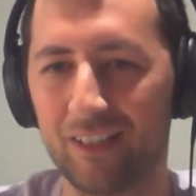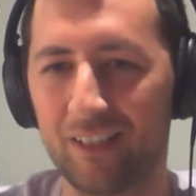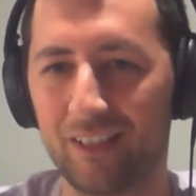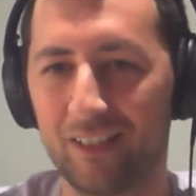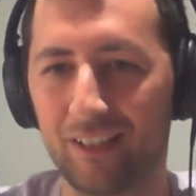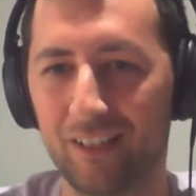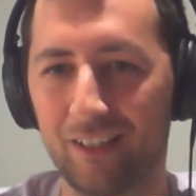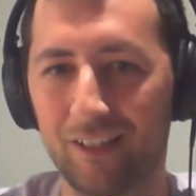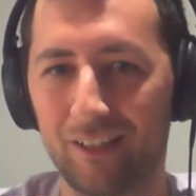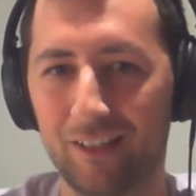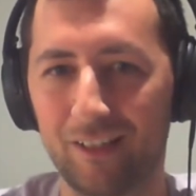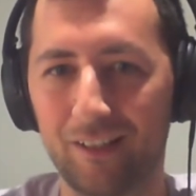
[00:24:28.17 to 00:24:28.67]

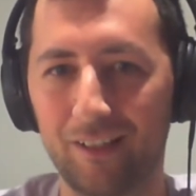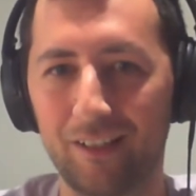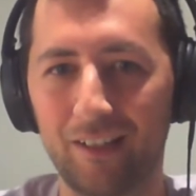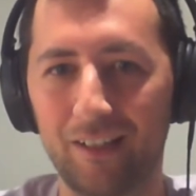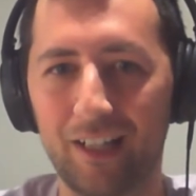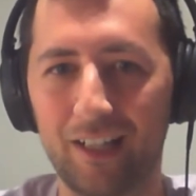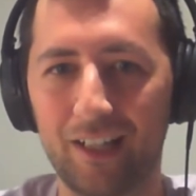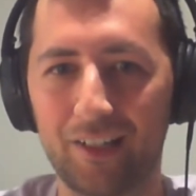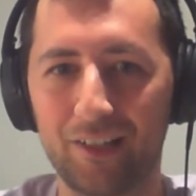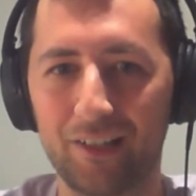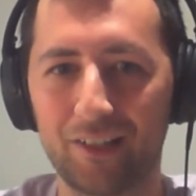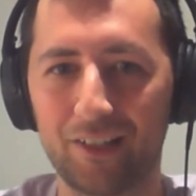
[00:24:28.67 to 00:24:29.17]

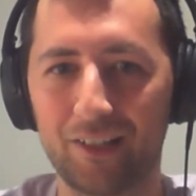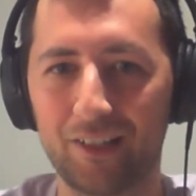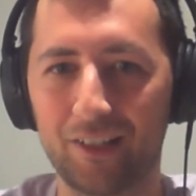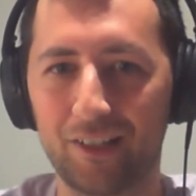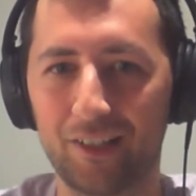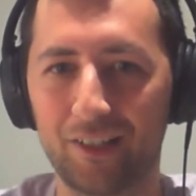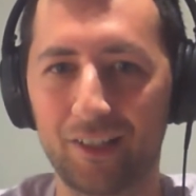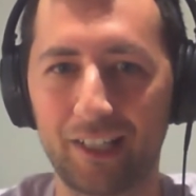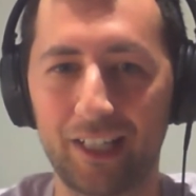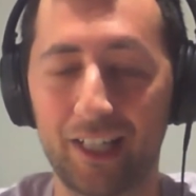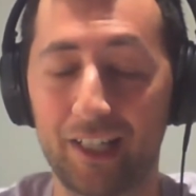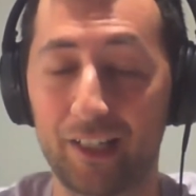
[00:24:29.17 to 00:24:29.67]
And
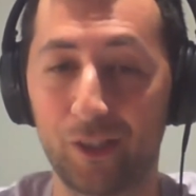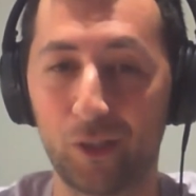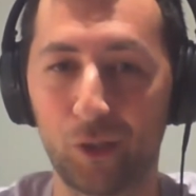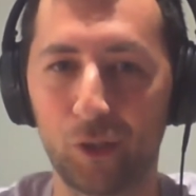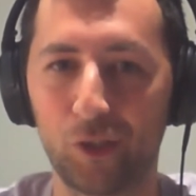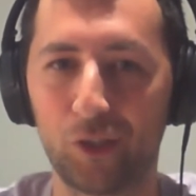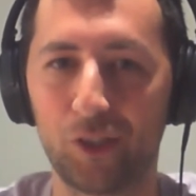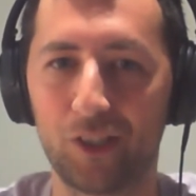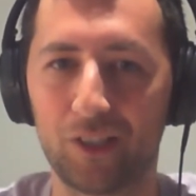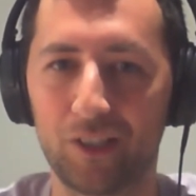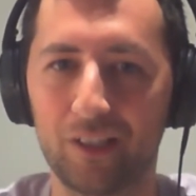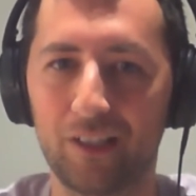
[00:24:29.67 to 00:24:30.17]
getting
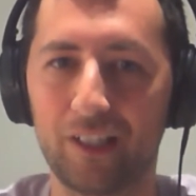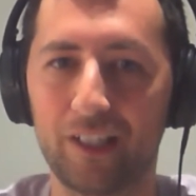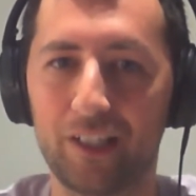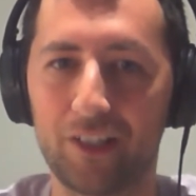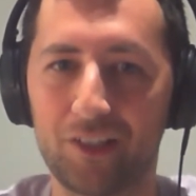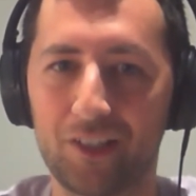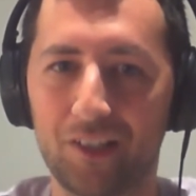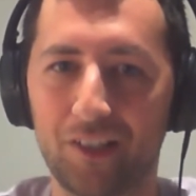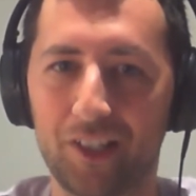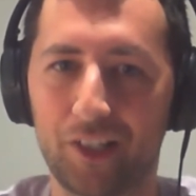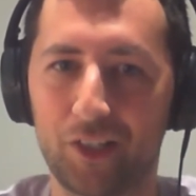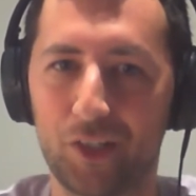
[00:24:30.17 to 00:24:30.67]
good at
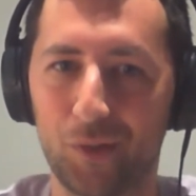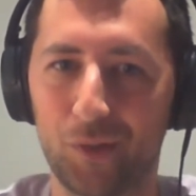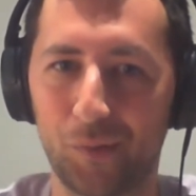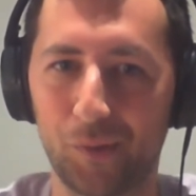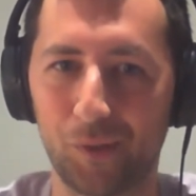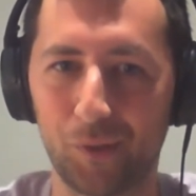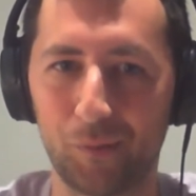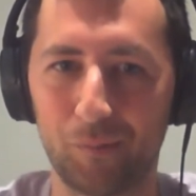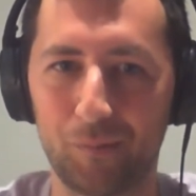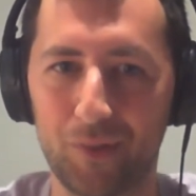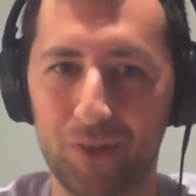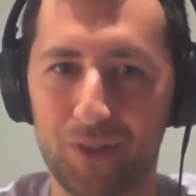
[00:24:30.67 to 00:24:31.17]

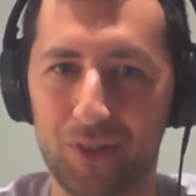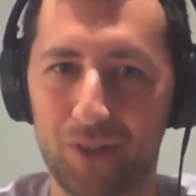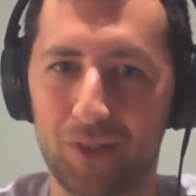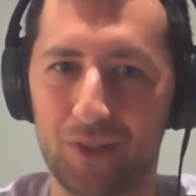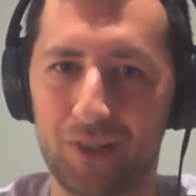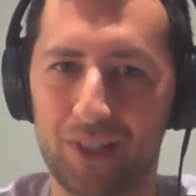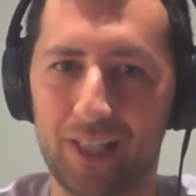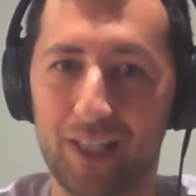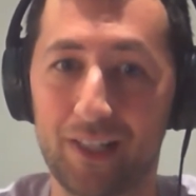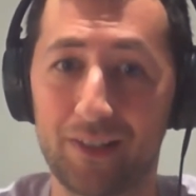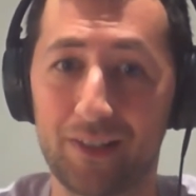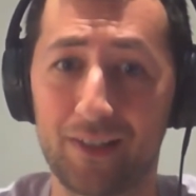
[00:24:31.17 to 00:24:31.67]
intellectual
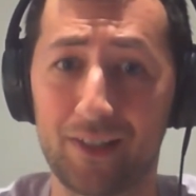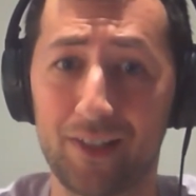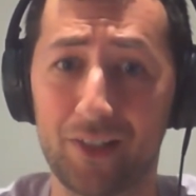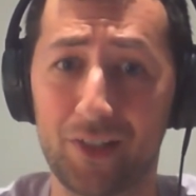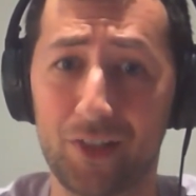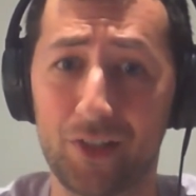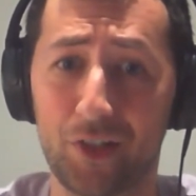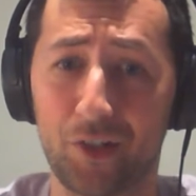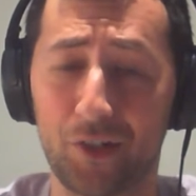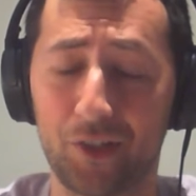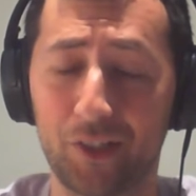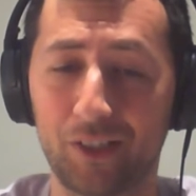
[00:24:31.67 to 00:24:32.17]
pursuits has
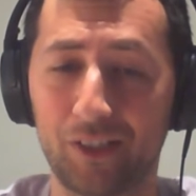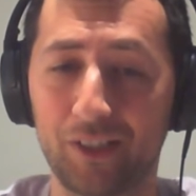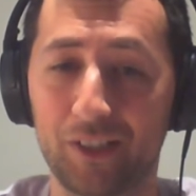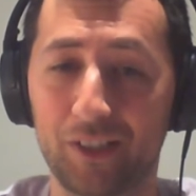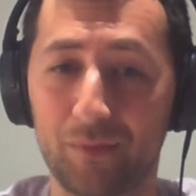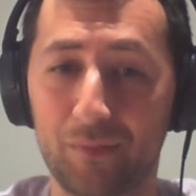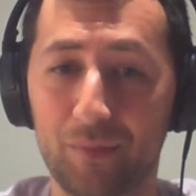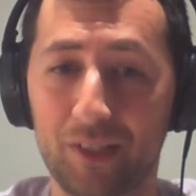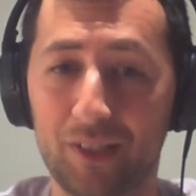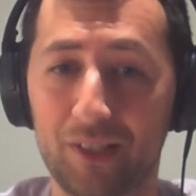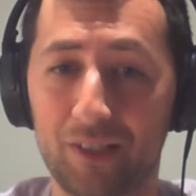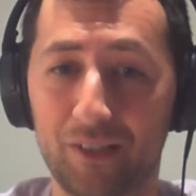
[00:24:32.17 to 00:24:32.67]
historically
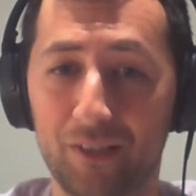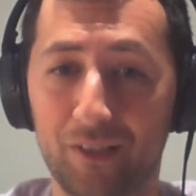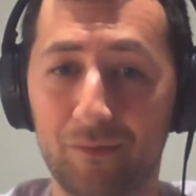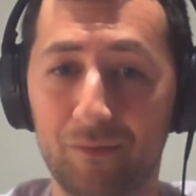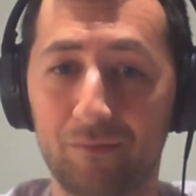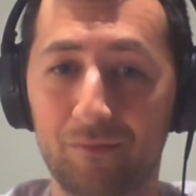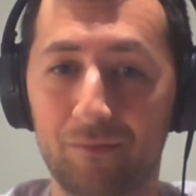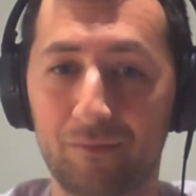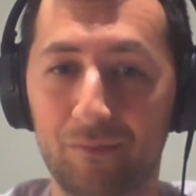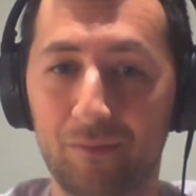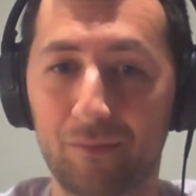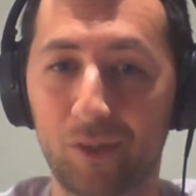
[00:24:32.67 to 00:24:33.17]
been
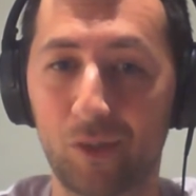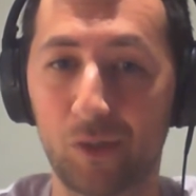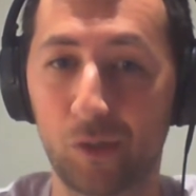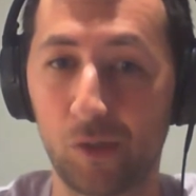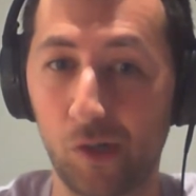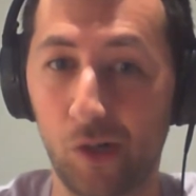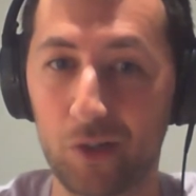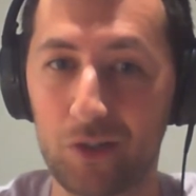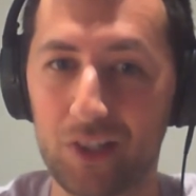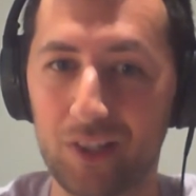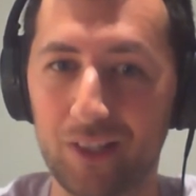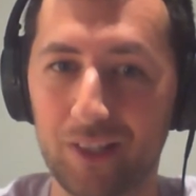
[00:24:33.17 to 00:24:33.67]

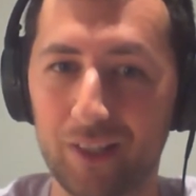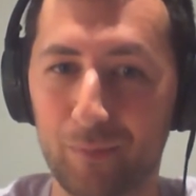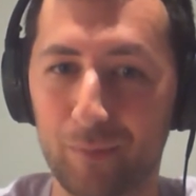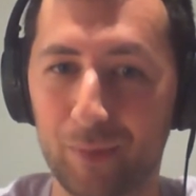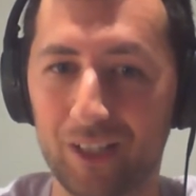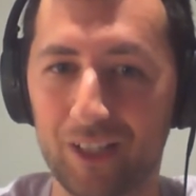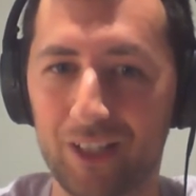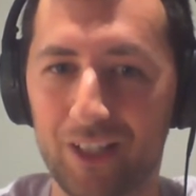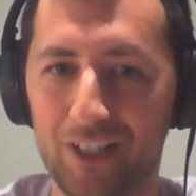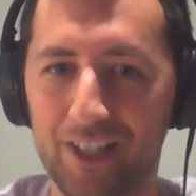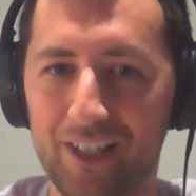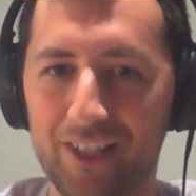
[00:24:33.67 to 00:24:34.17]
grossly
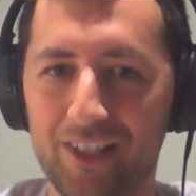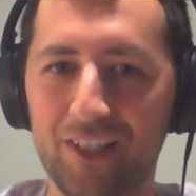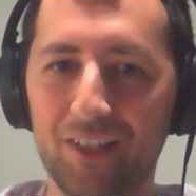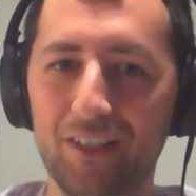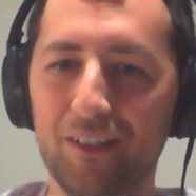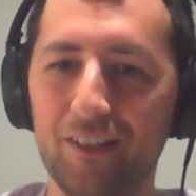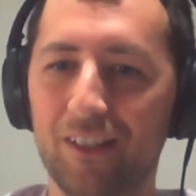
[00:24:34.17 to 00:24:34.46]
maligned.